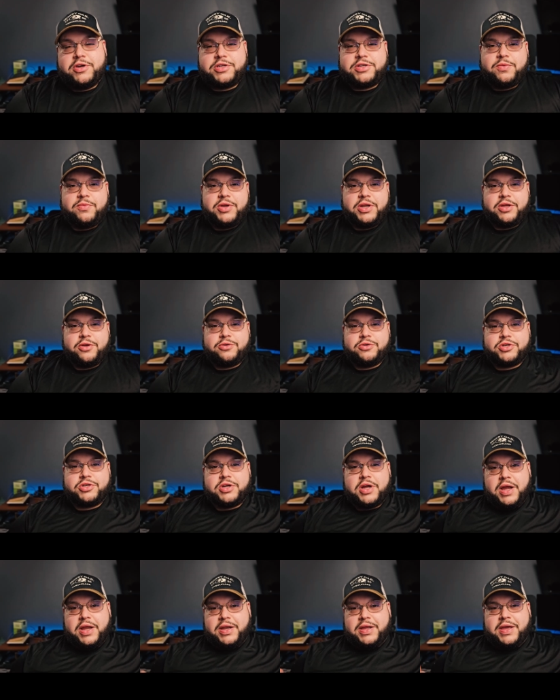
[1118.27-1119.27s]
somebody who's
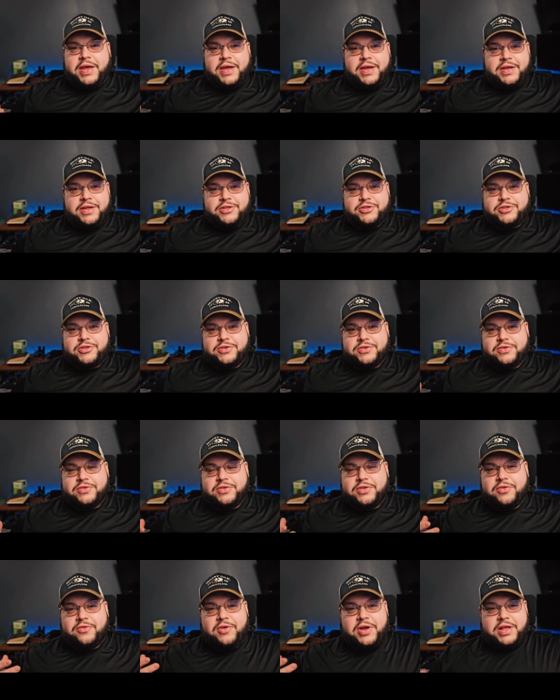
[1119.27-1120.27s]
trying to get into
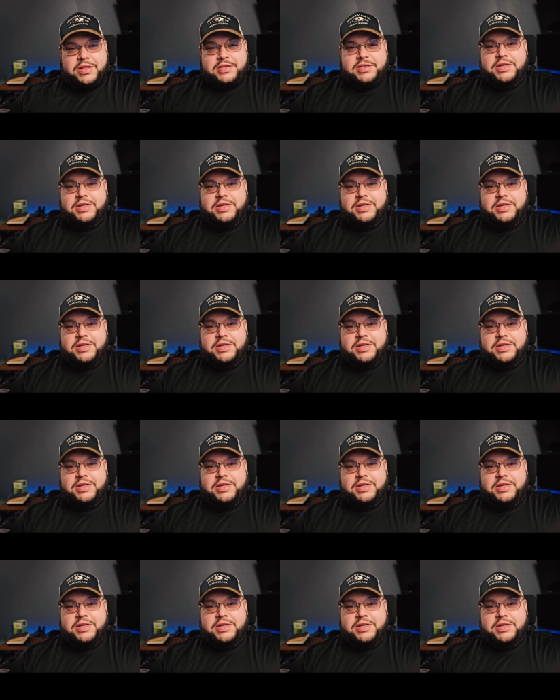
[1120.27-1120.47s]
the red